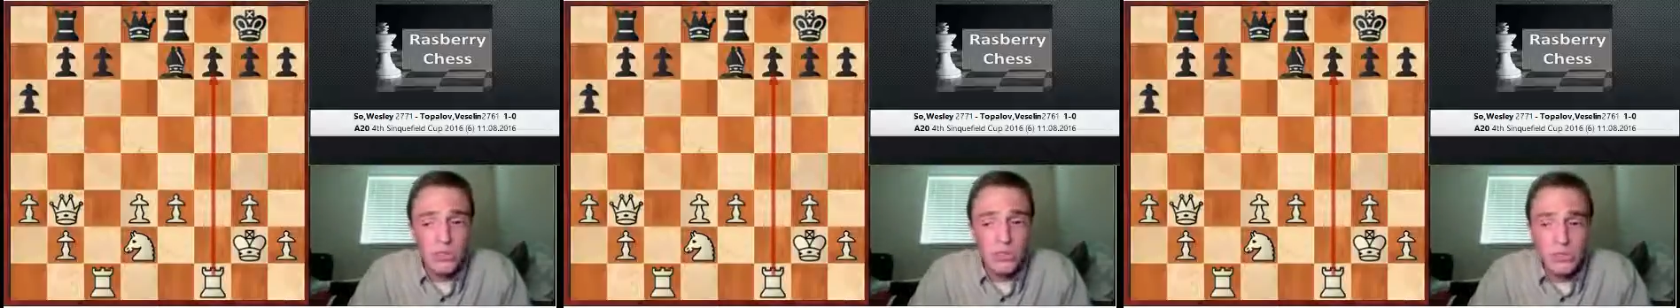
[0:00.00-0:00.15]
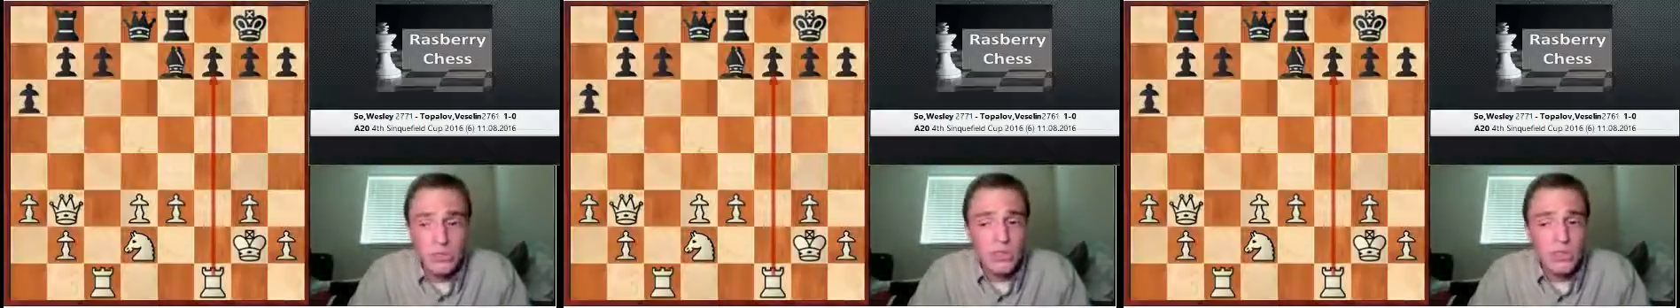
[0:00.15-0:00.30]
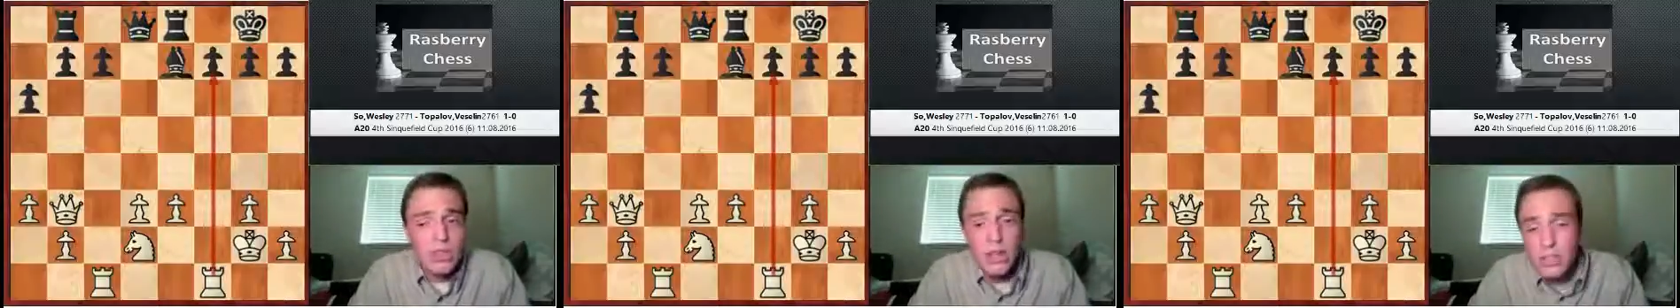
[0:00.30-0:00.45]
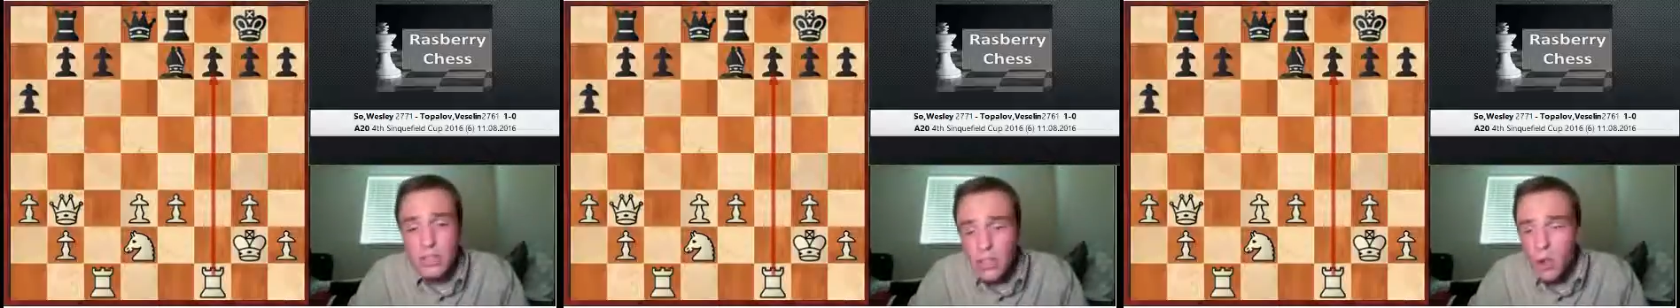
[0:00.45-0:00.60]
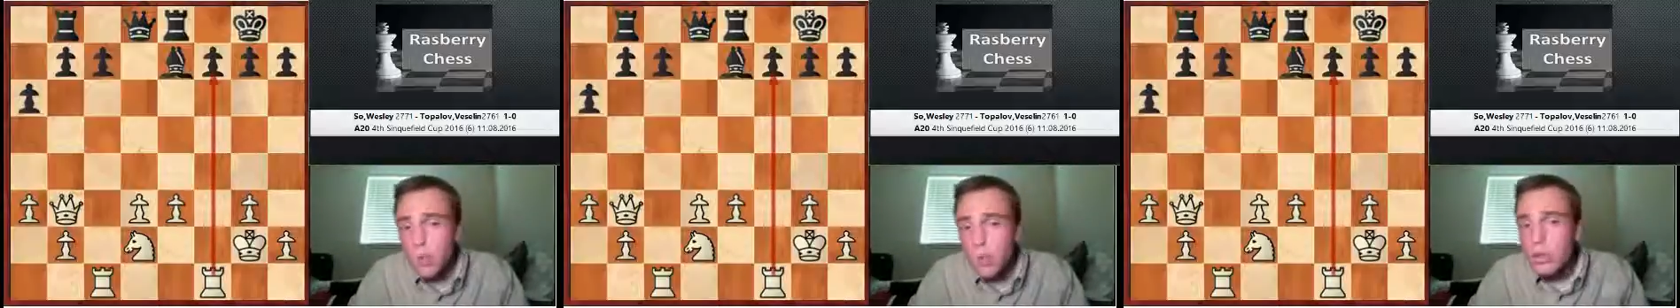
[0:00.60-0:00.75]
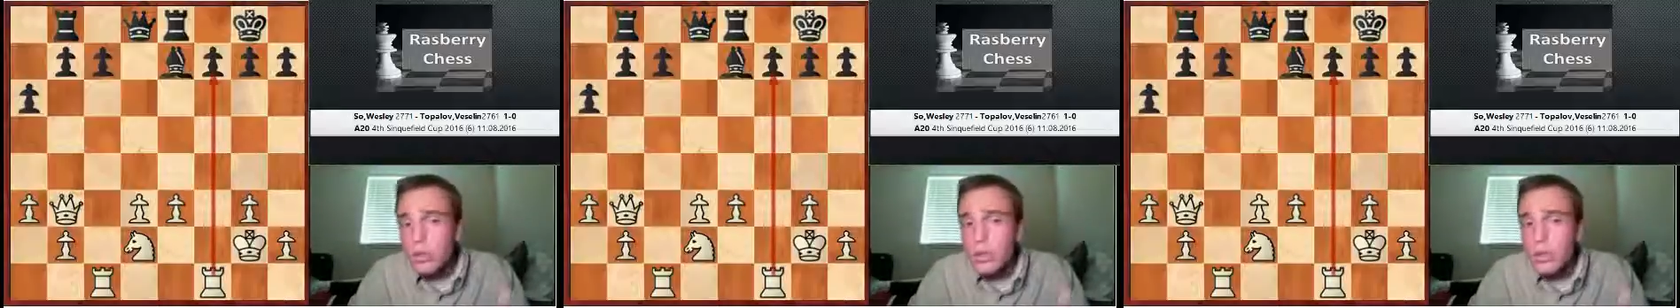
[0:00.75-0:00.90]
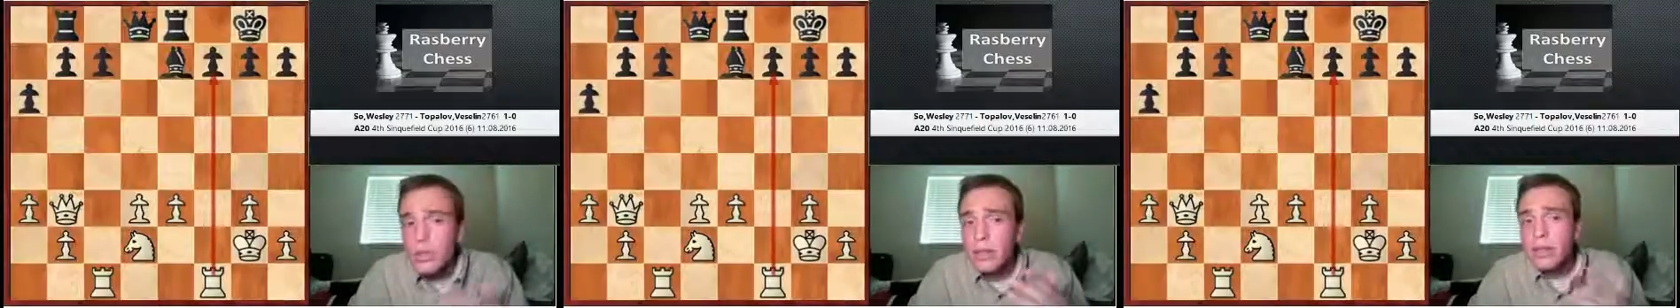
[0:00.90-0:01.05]
It's not
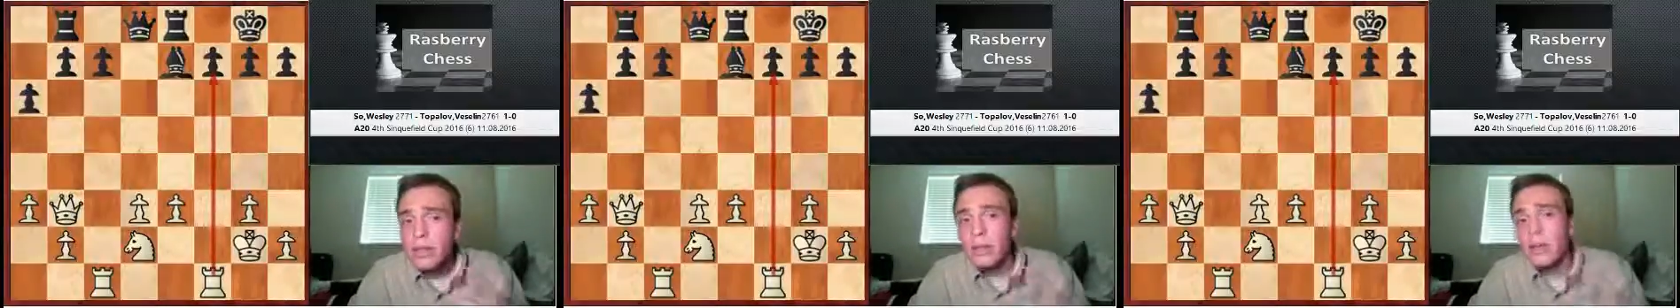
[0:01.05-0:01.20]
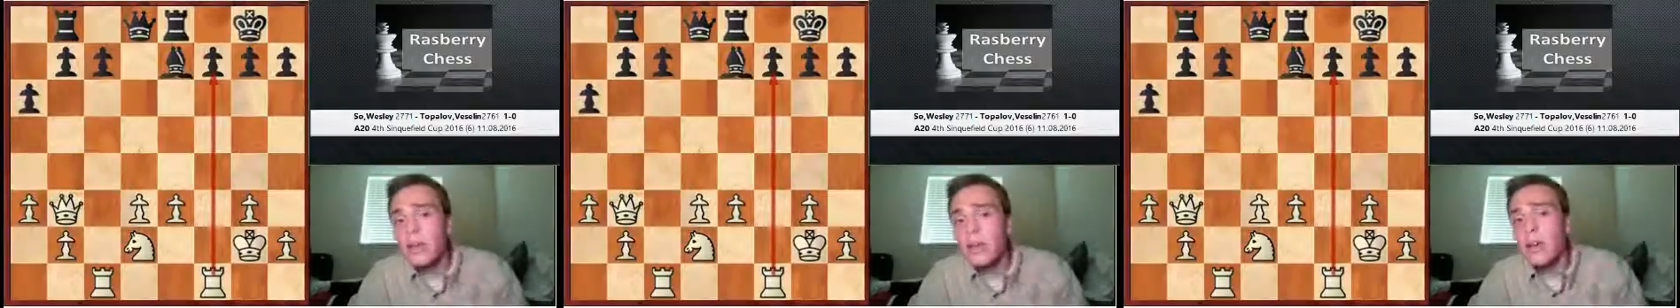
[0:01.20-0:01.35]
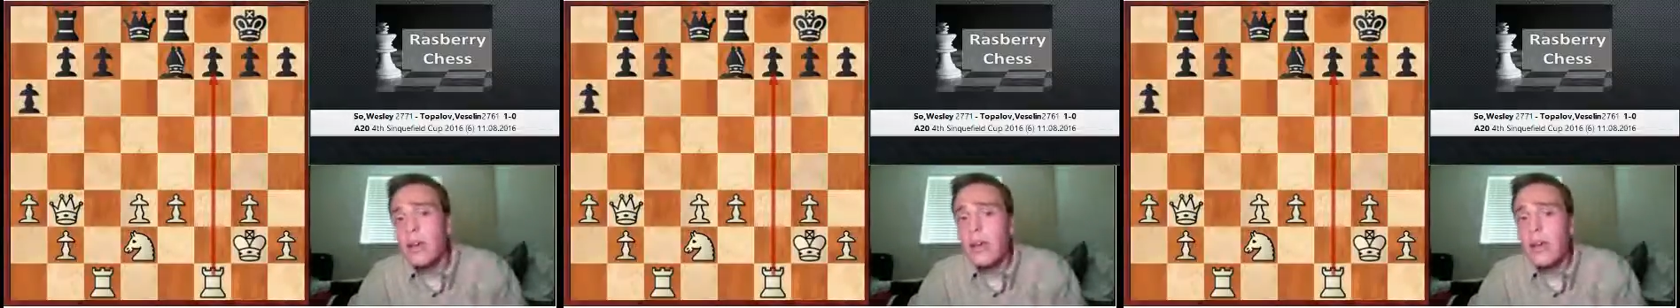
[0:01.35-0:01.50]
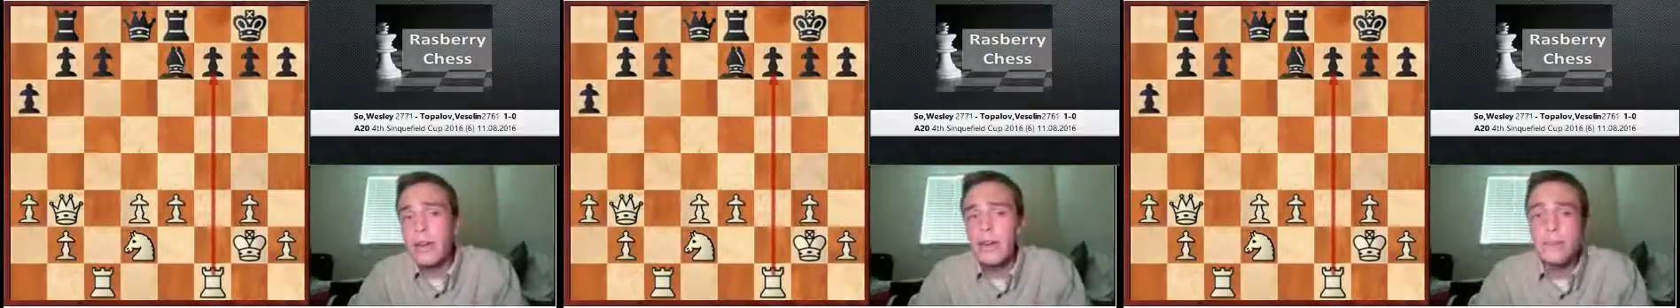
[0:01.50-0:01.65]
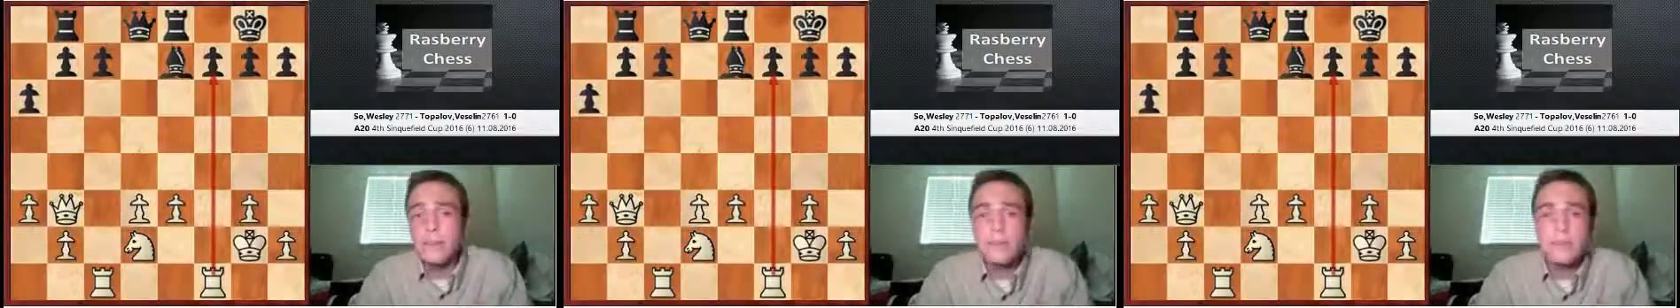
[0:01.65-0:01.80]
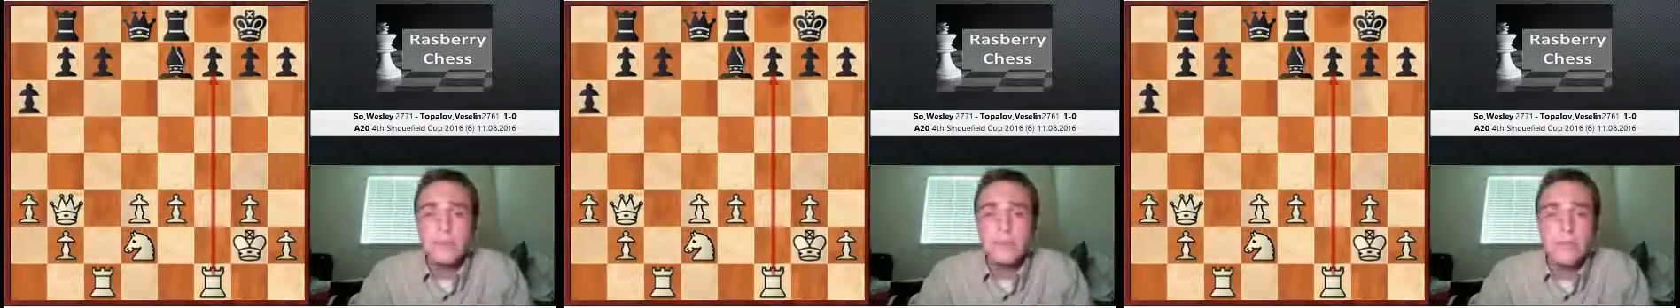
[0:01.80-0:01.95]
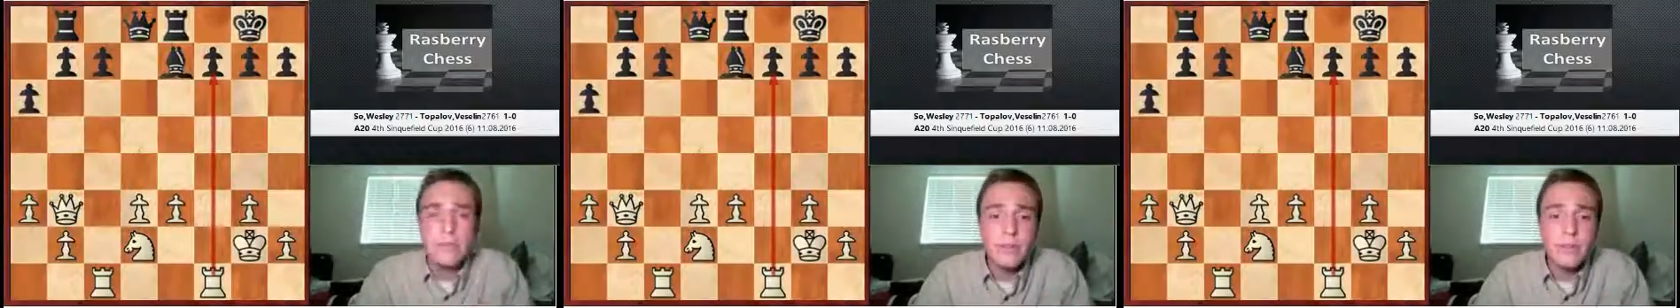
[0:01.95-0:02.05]
totally clear cut as